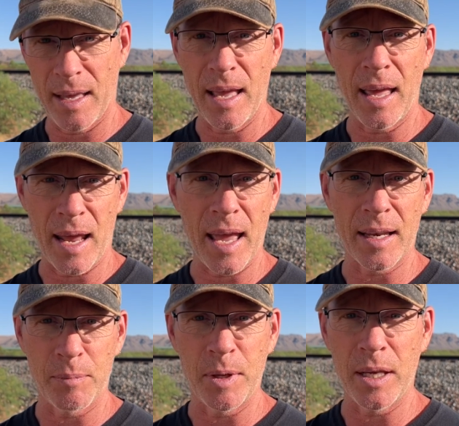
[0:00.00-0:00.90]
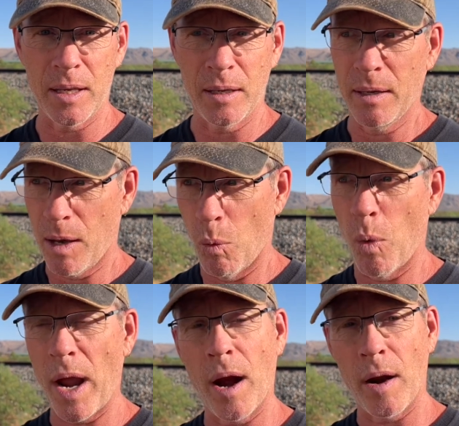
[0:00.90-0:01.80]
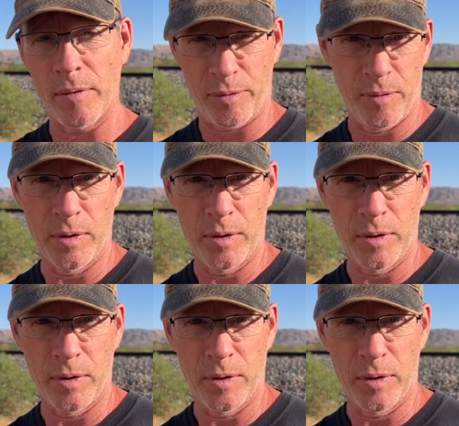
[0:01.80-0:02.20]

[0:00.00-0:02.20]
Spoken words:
and I had to be aware of,